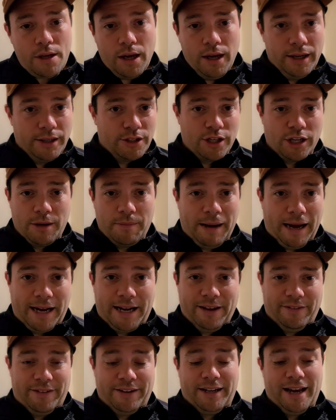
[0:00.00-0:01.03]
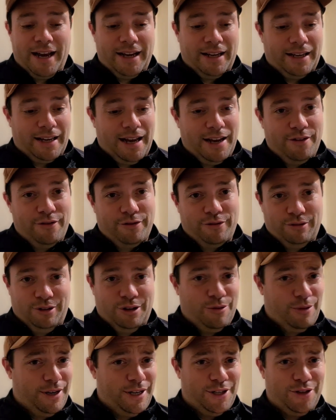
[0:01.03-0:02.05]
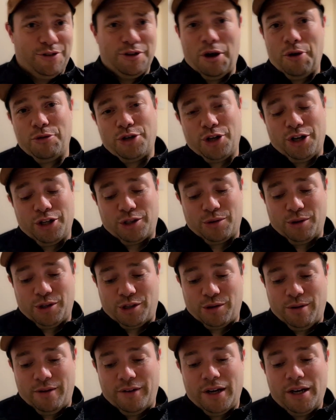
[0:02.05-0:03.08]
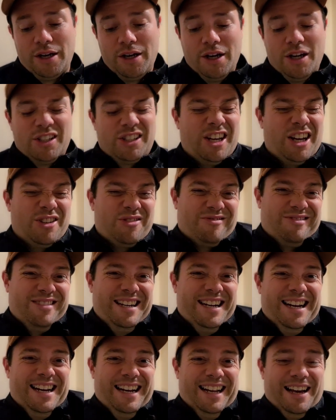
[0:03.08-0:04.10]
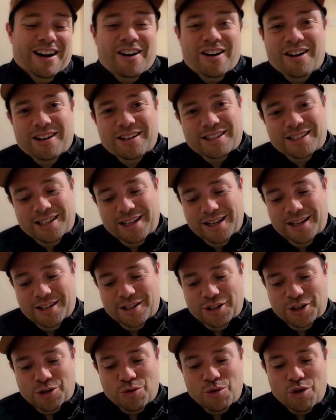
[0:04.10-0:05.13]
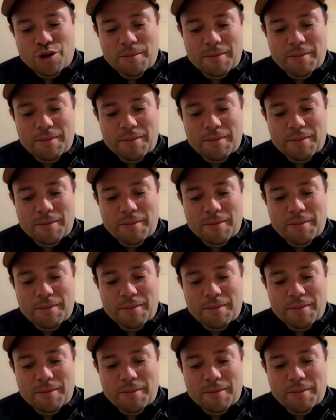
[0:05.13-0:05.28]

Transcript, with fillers: into the back of the net, gave Lloris no chance whatsoever. So it's really hard to talk